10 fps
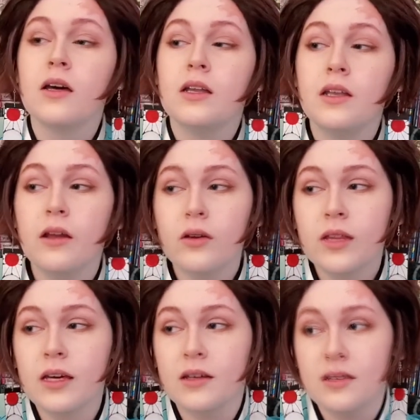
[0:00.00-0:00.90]
near
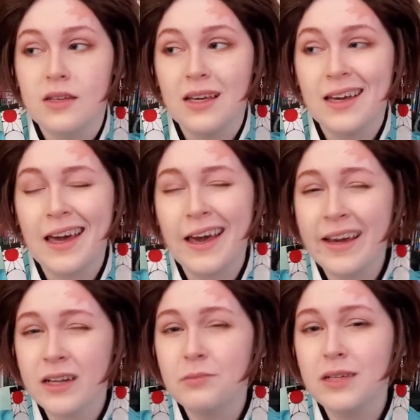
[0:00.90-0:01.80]
the end it
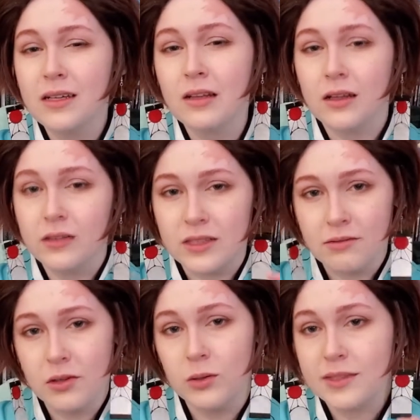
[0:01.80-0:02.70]
can be a little
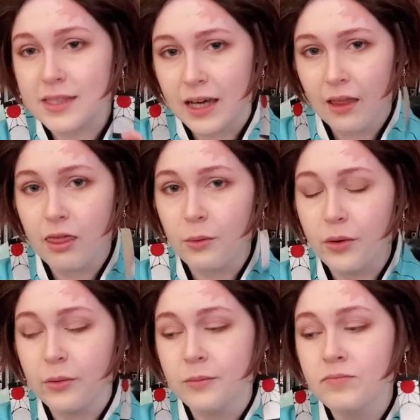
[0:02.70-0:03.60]
difficult to get
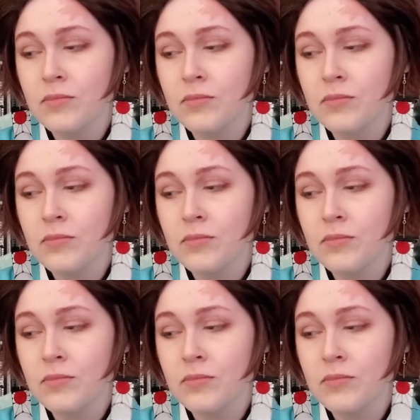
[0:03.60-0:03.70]
through.